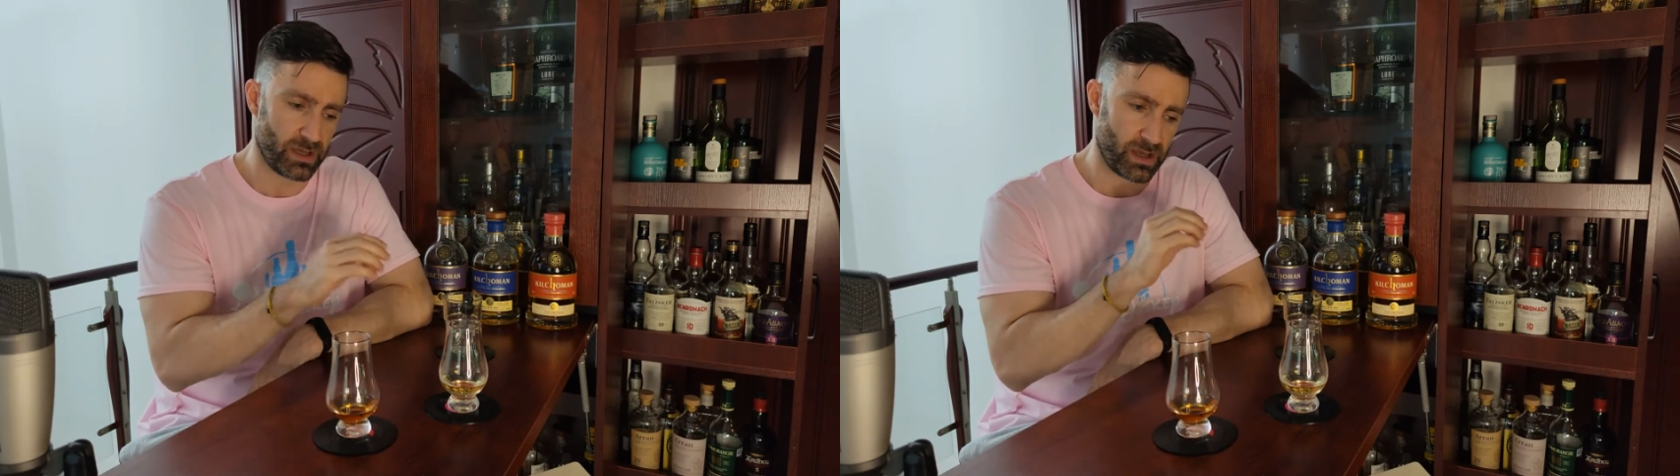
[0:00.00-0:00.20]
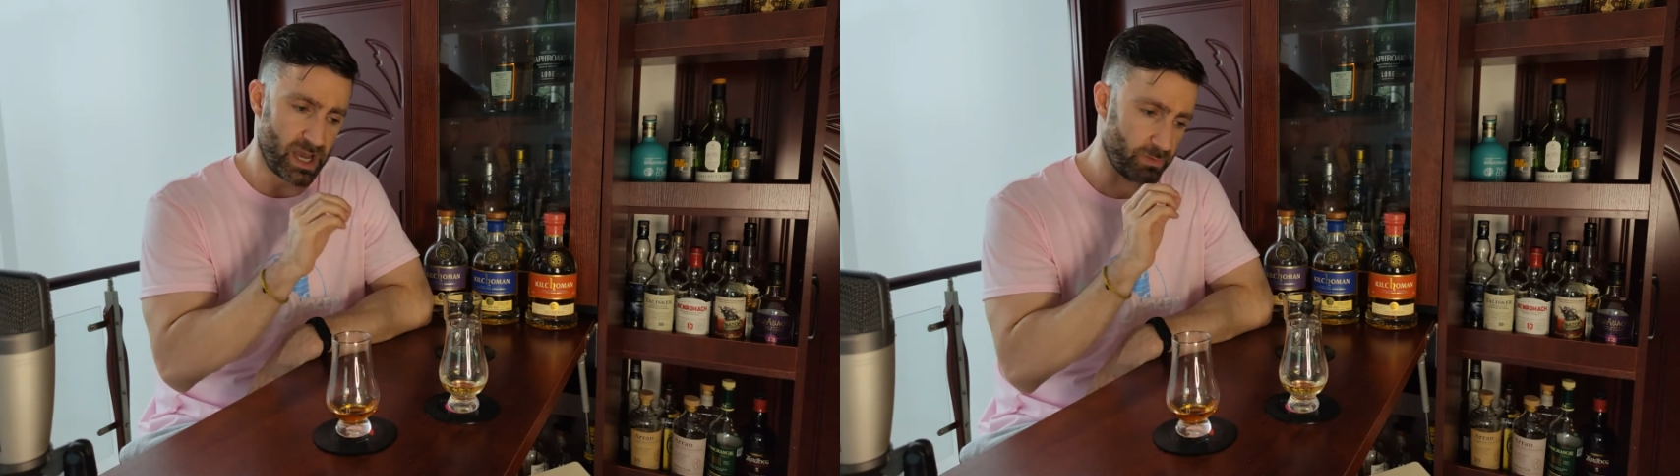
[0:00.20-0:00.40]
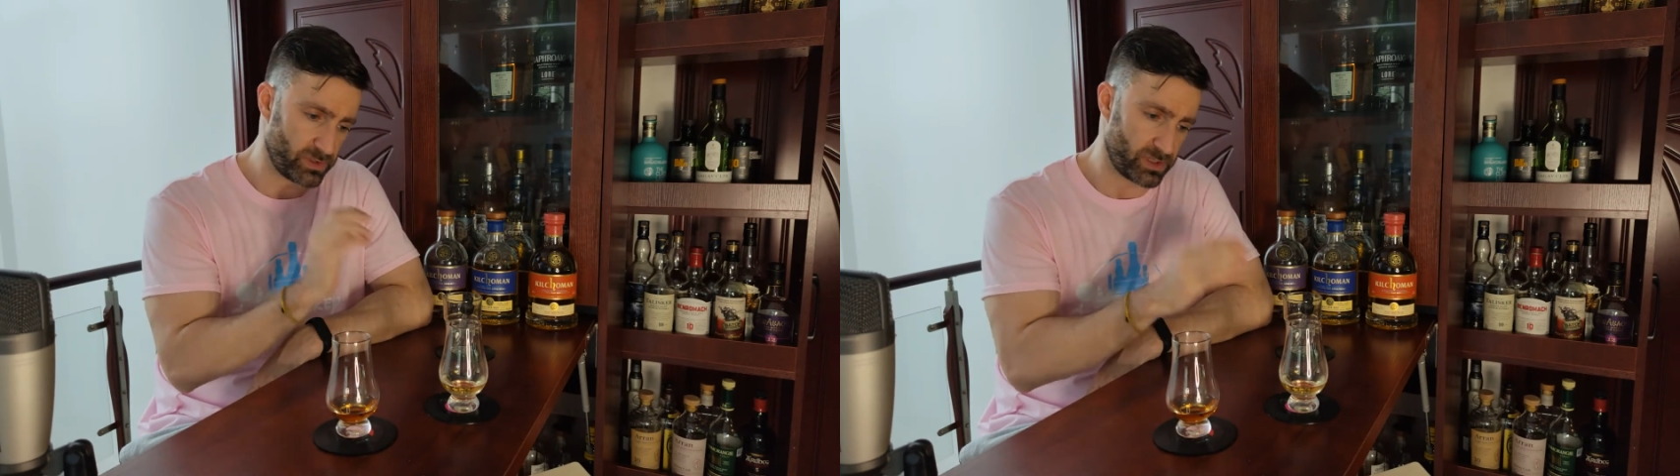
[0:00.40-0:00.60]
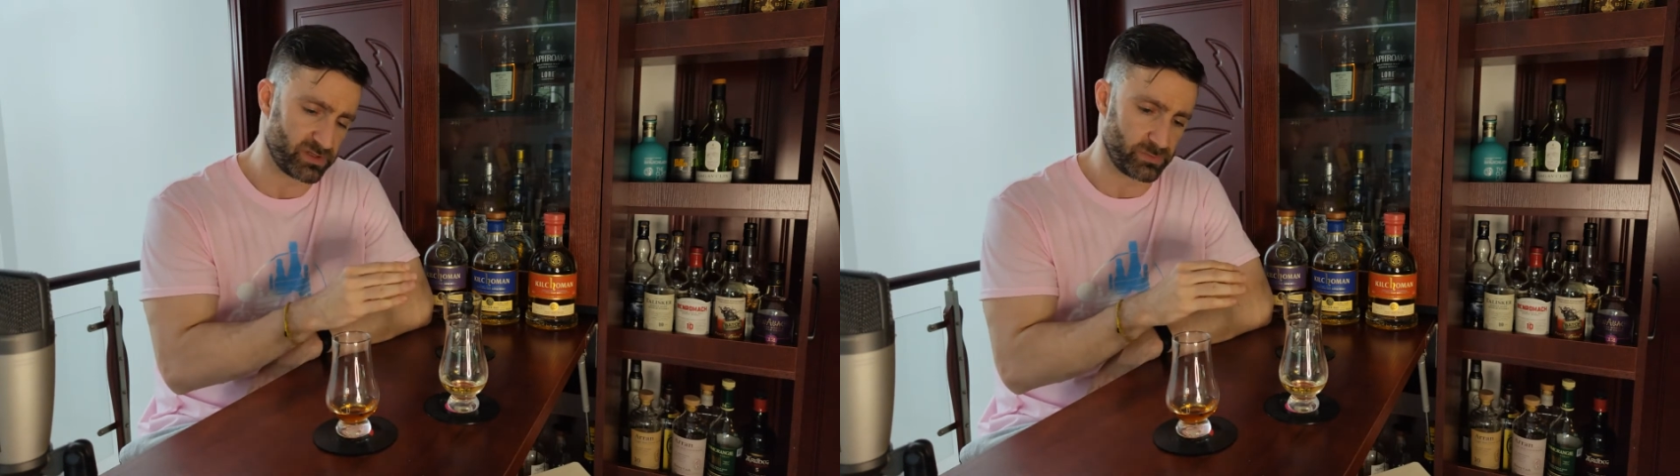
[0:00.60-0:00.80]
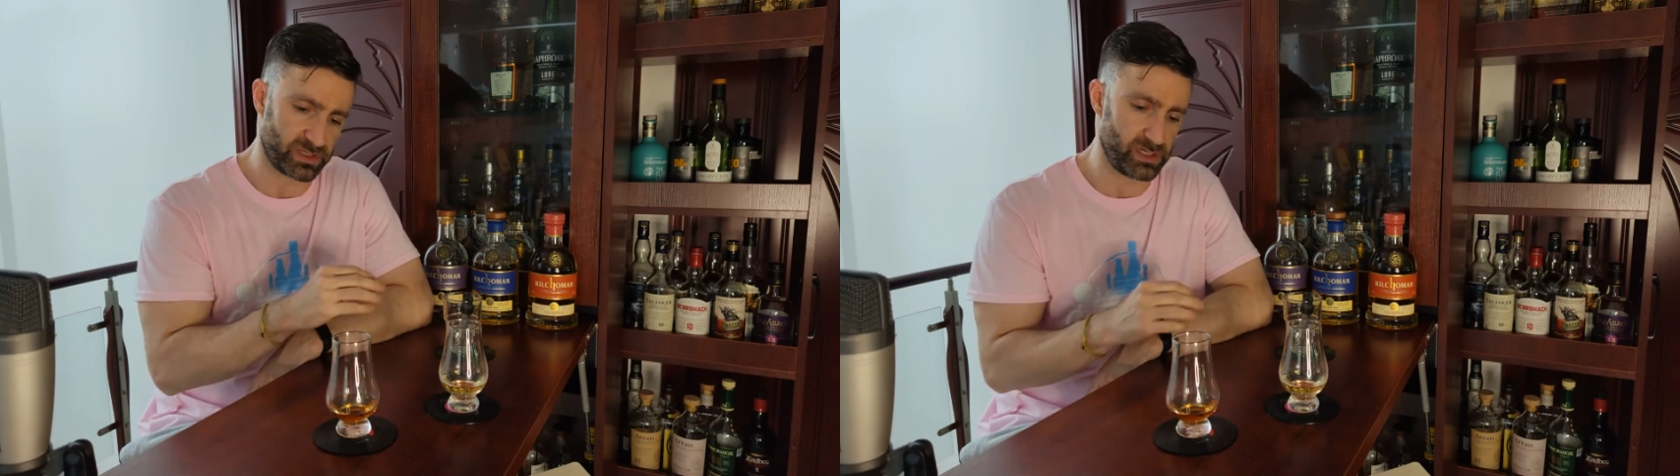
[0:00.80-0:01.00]
I would go with
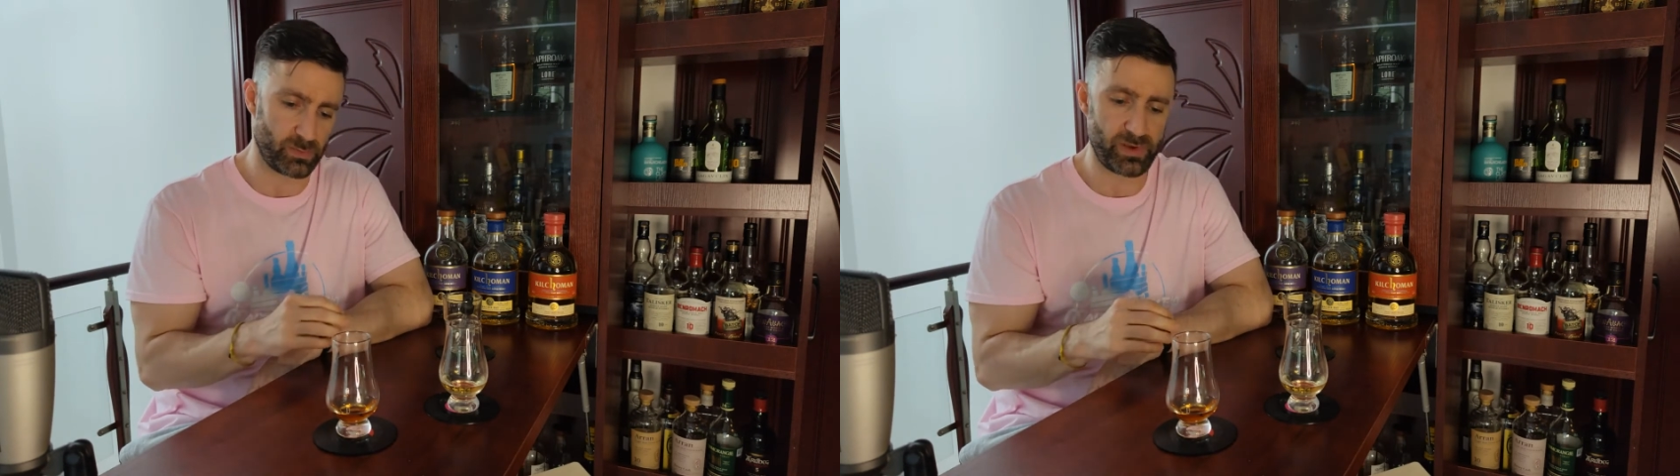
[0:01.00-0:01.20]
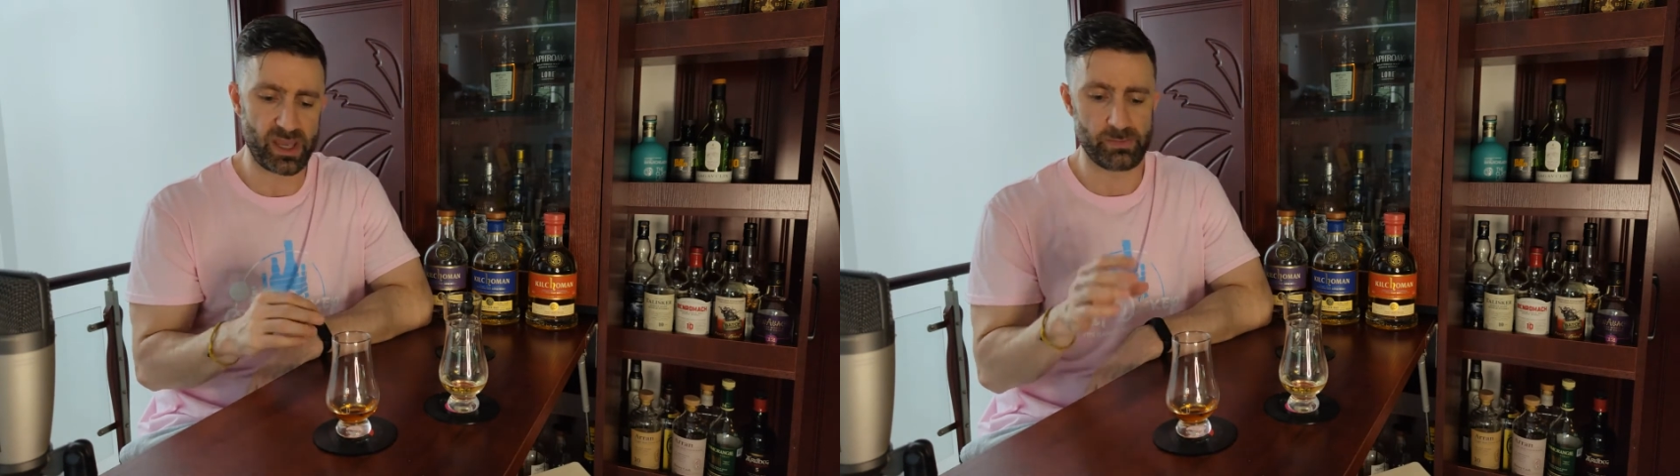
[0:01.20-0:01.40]
the Machir Bay.